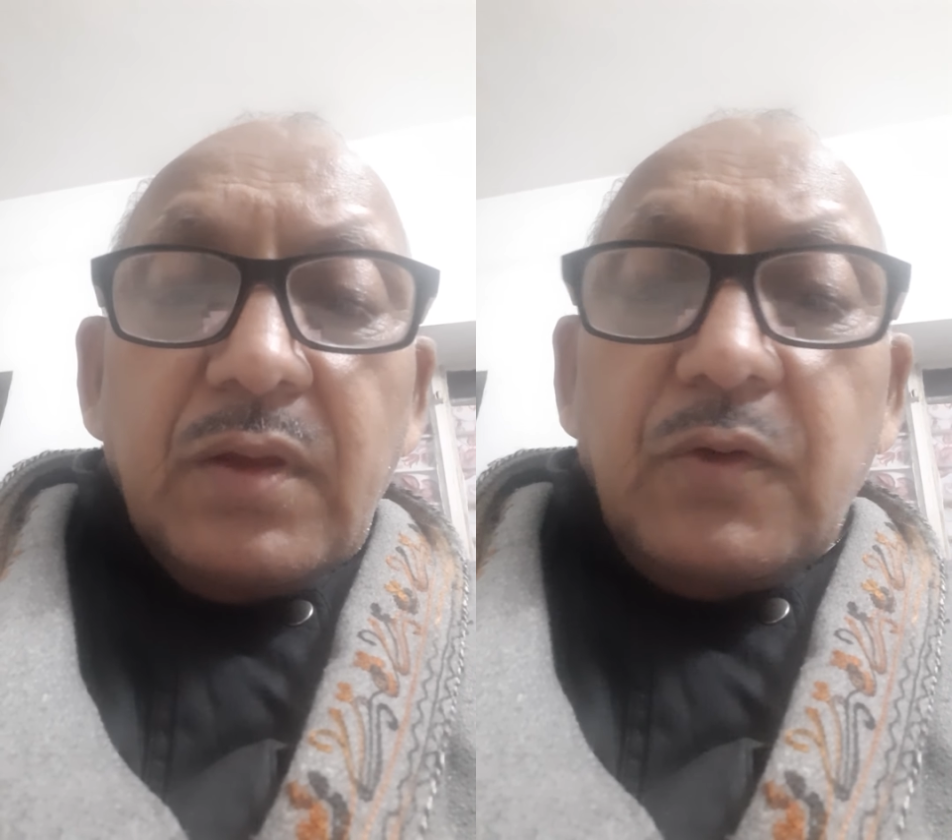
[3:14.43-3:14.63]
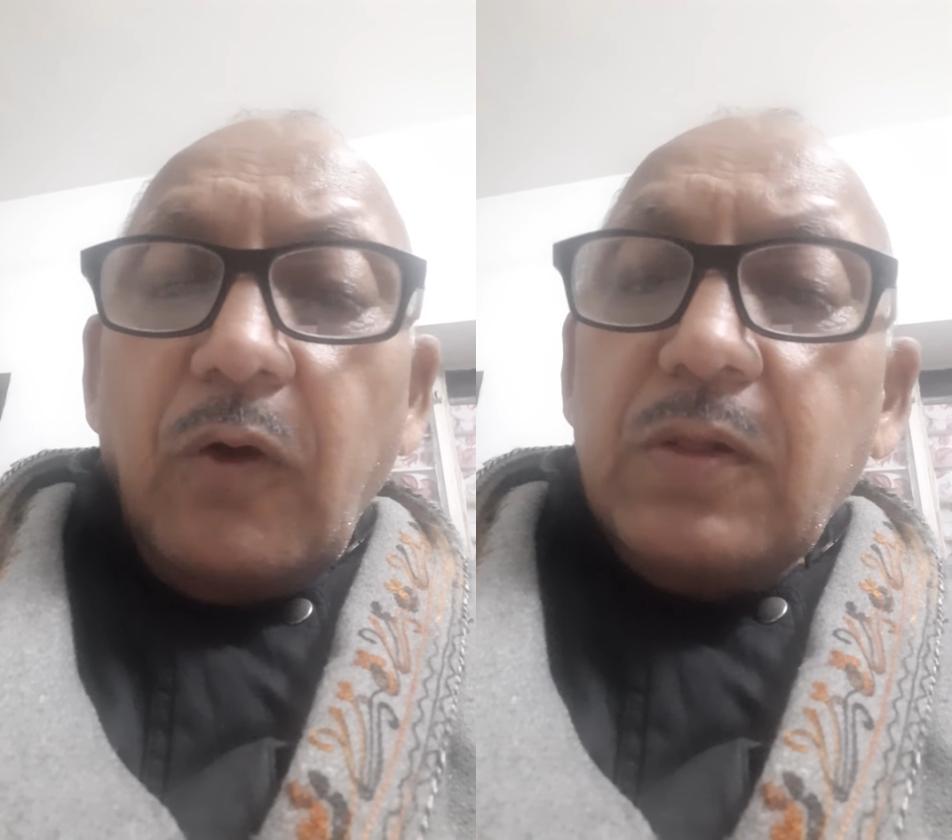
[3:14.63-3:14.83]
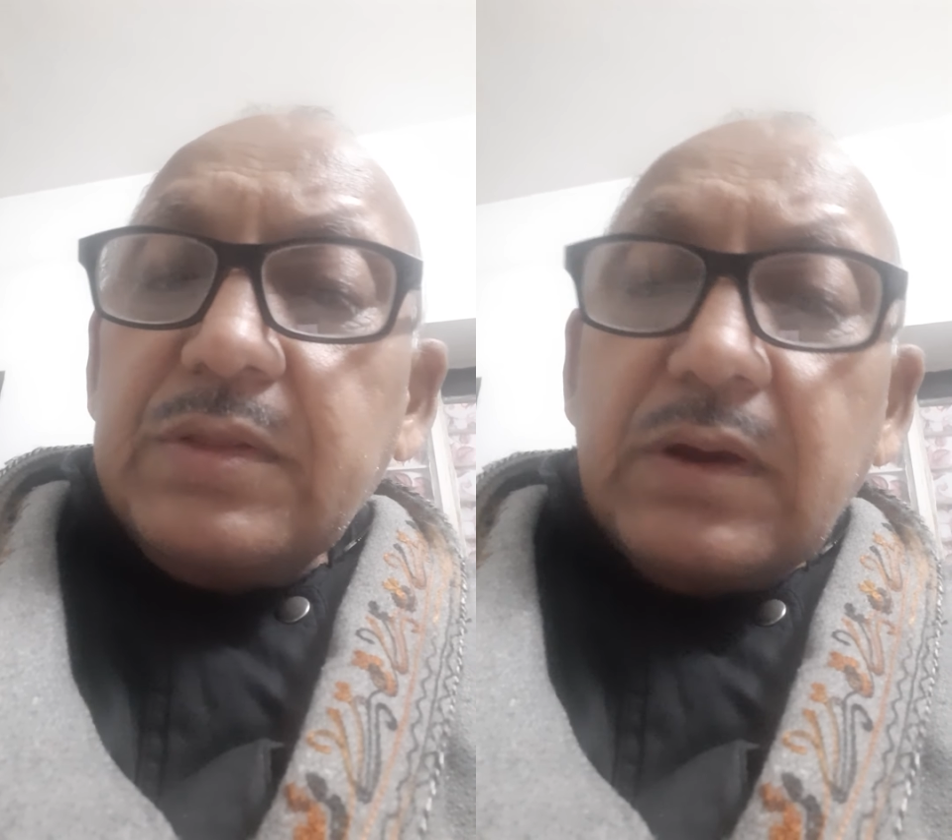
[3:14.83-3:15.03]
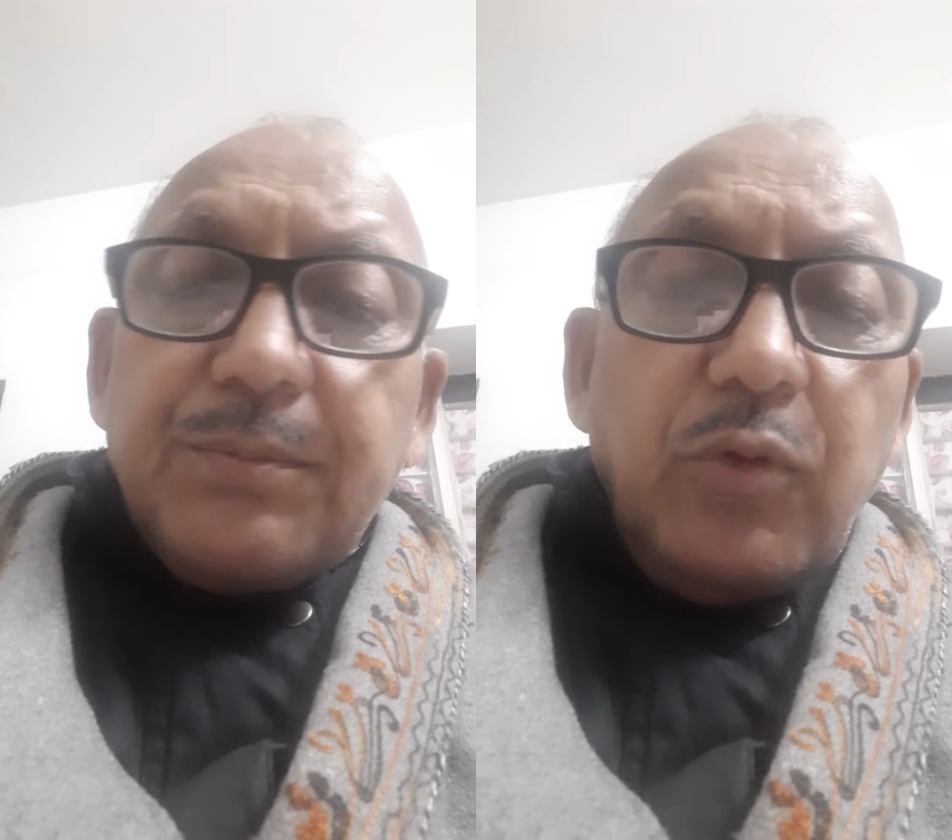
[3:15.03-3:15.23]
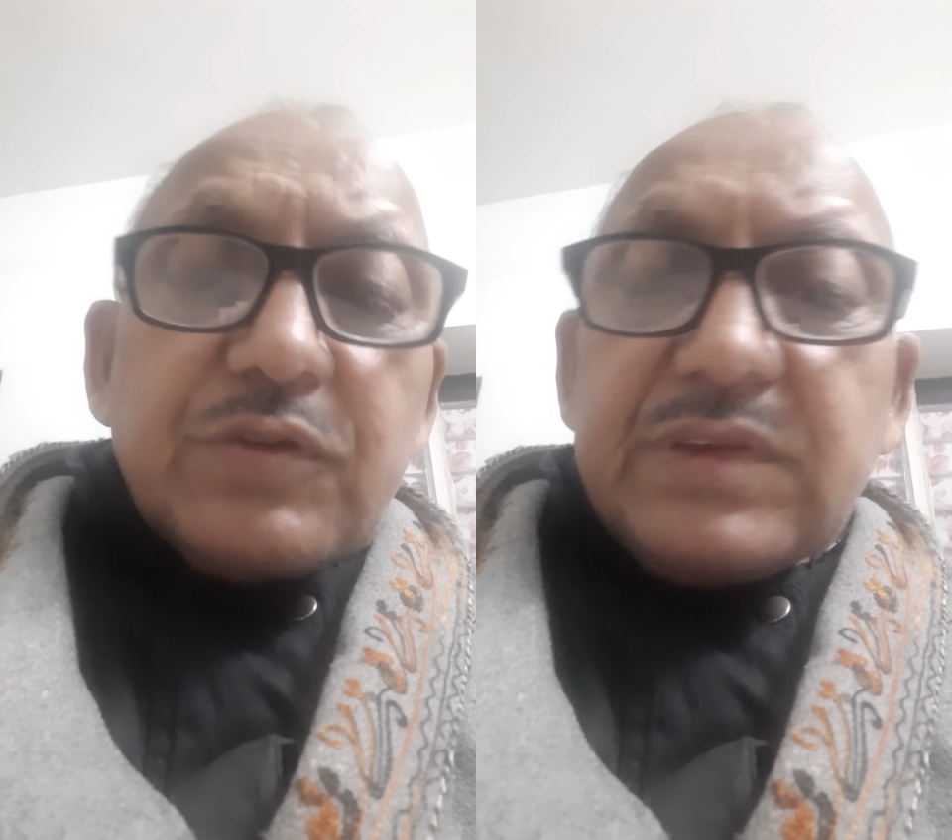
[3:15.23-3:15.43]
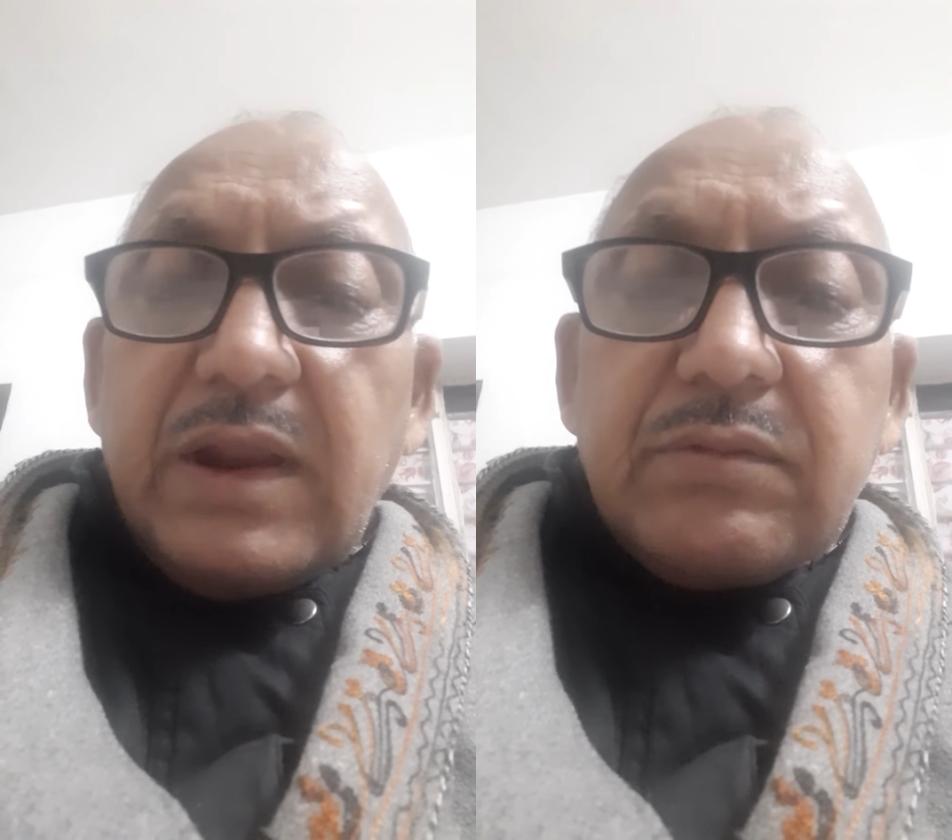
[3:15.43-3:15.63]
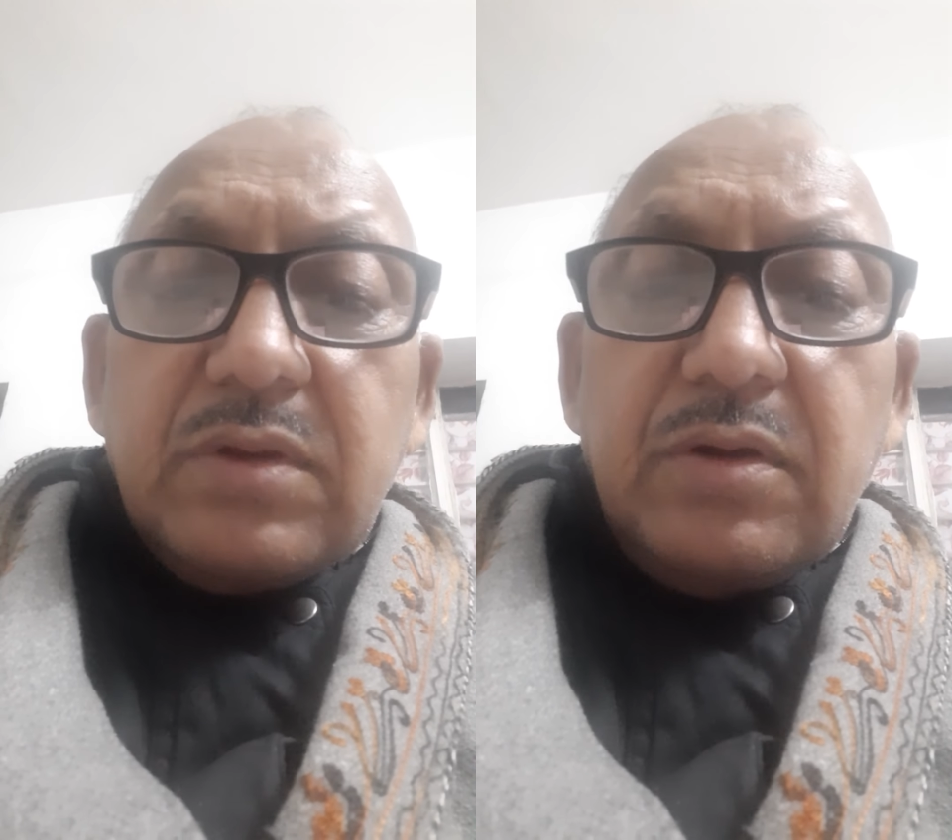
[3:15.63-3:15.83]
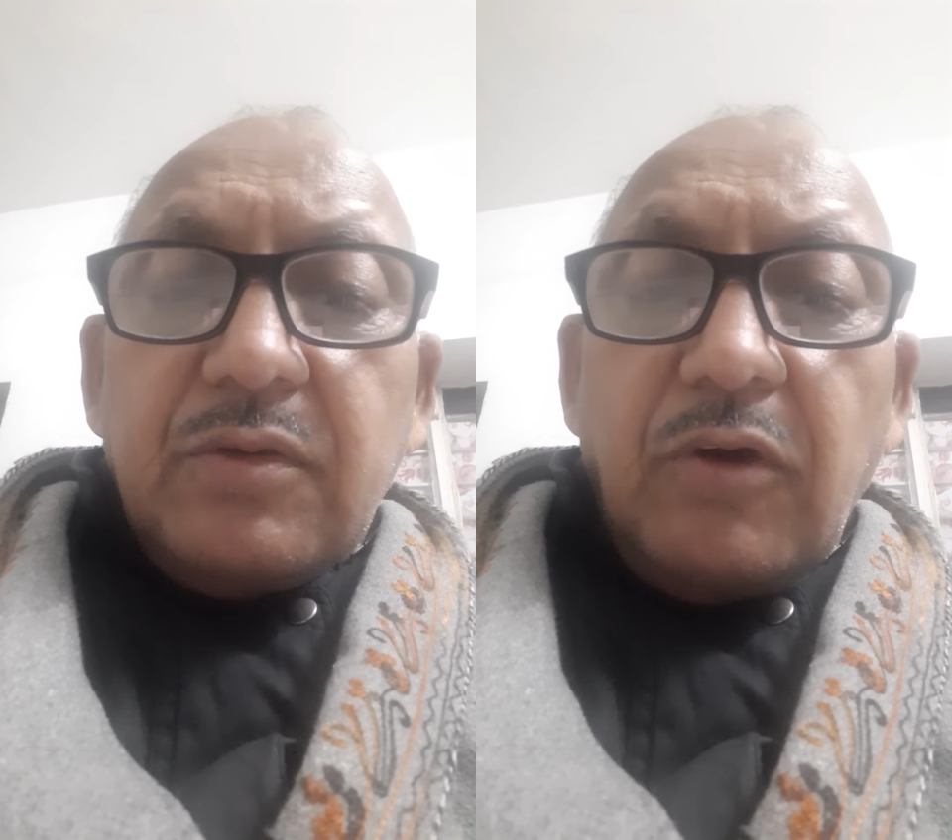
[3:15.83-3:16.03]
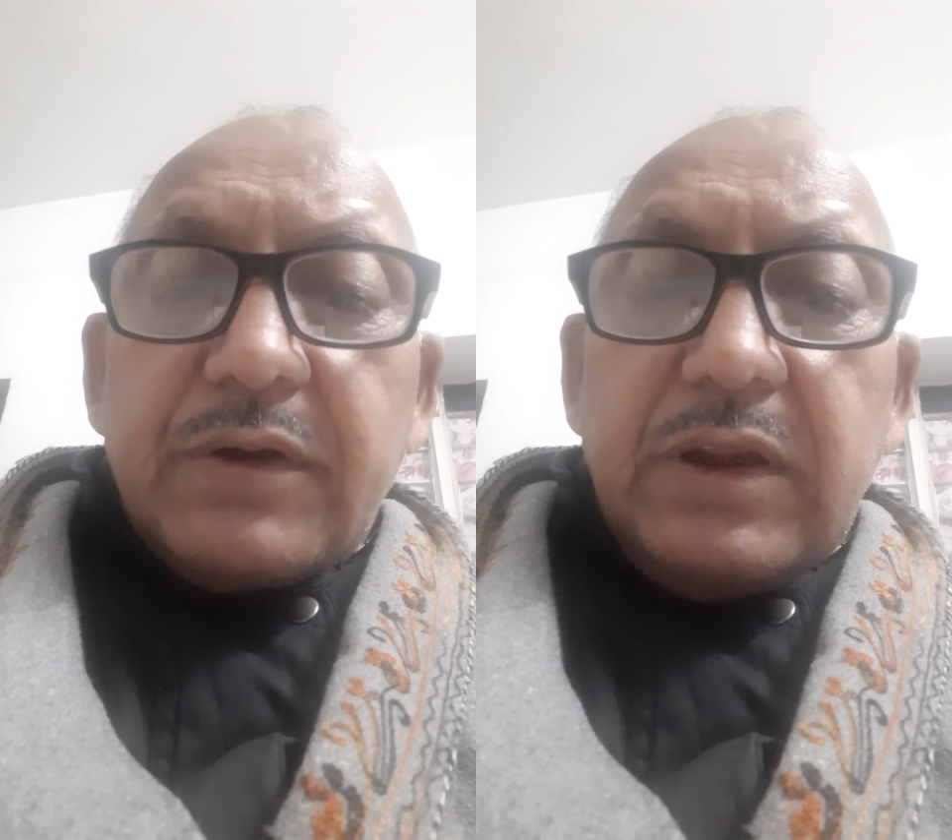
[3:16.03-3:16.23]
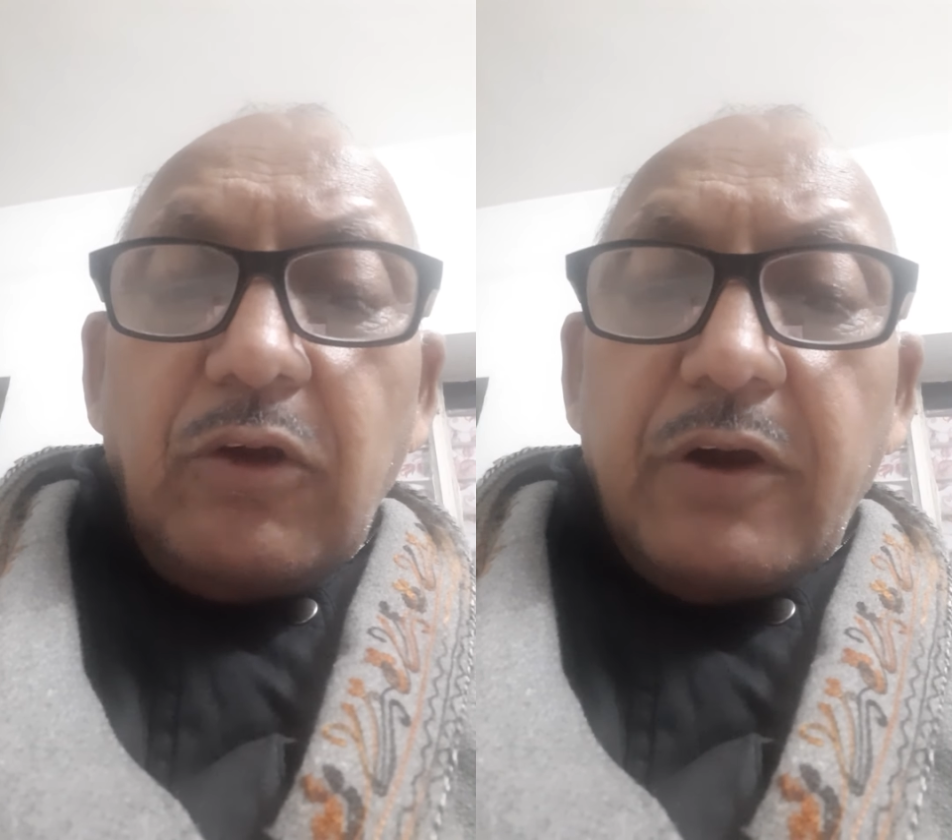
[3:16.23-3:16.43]
All the books are
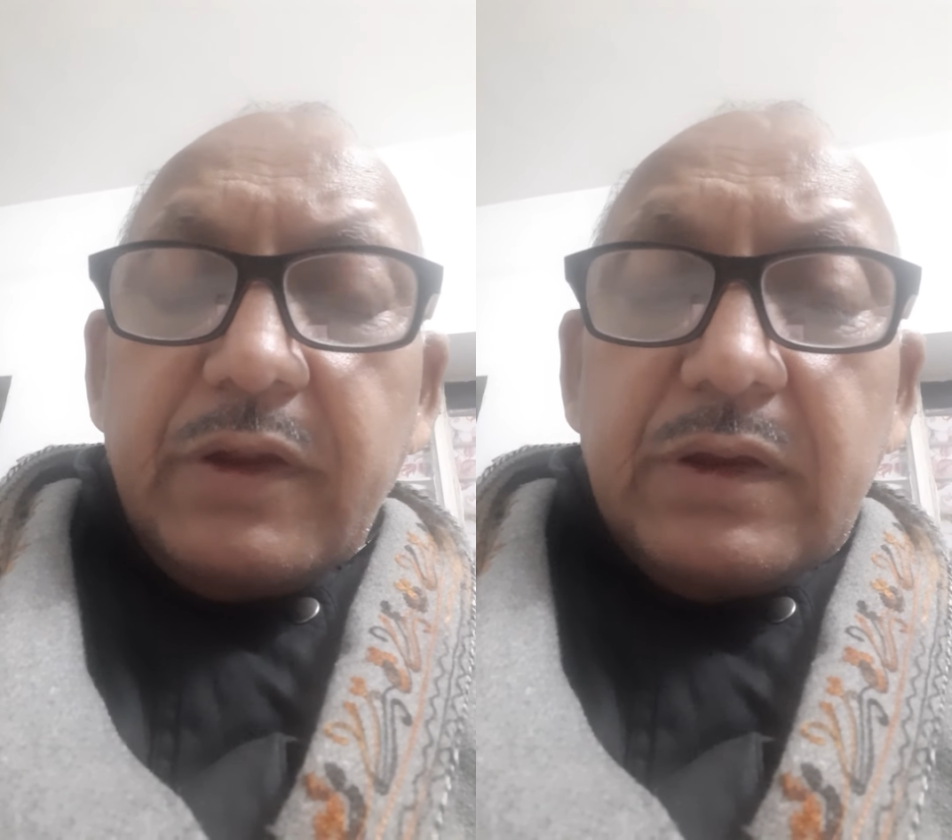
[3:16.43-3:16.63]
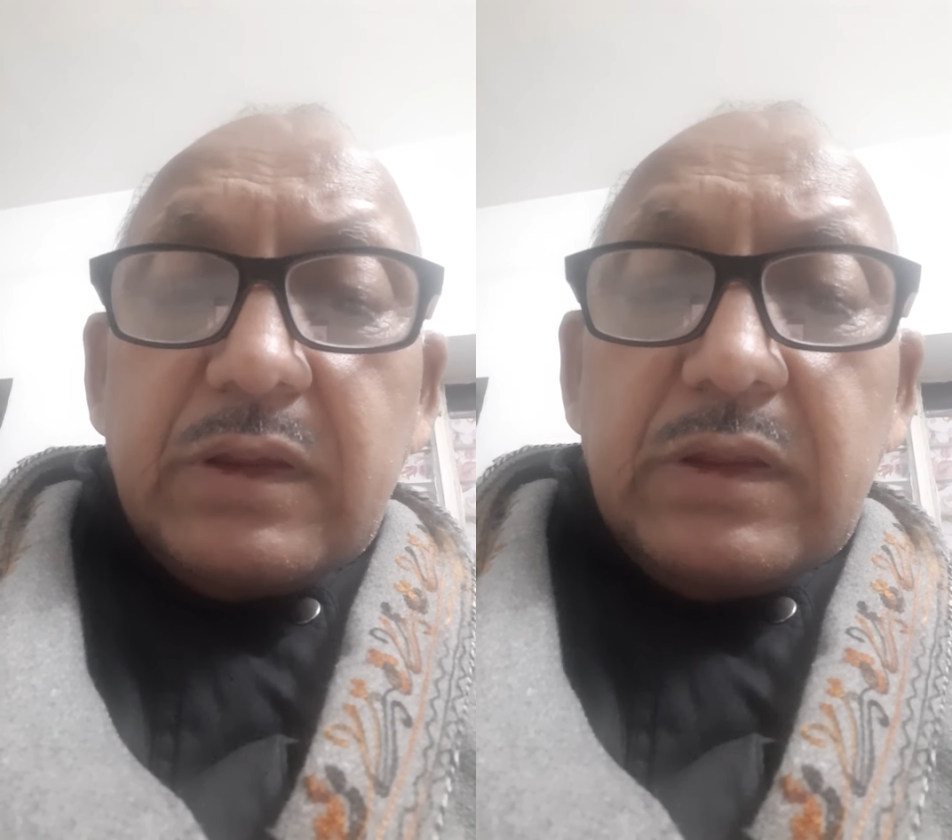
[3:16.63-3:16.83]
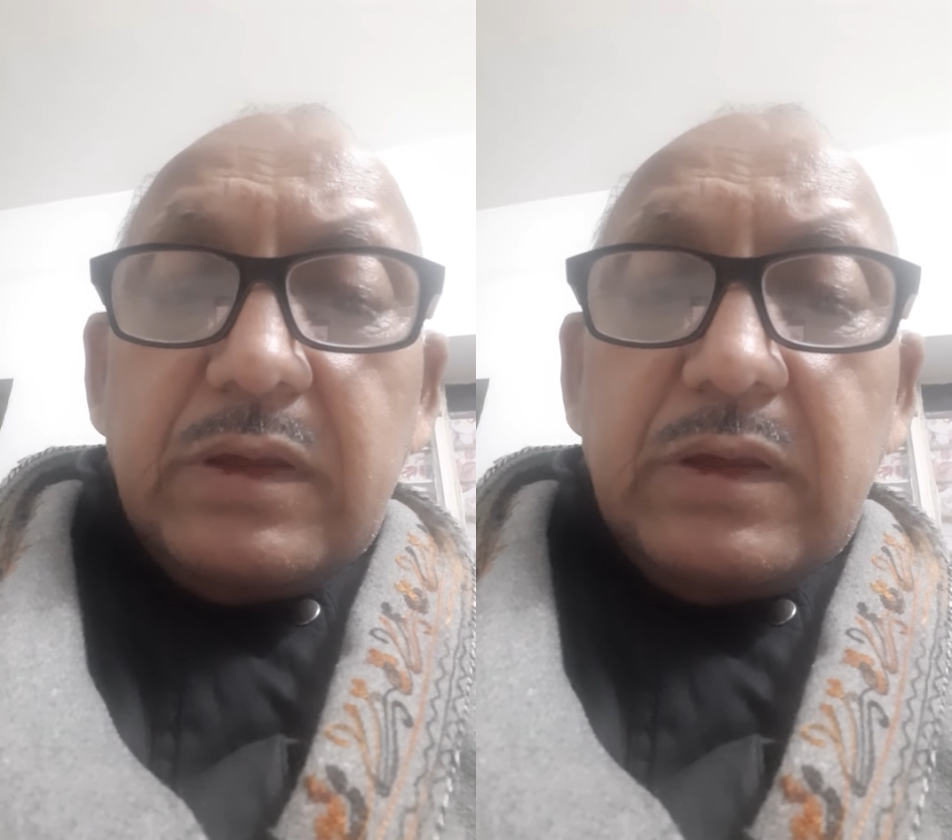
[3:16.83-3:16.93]
not in order.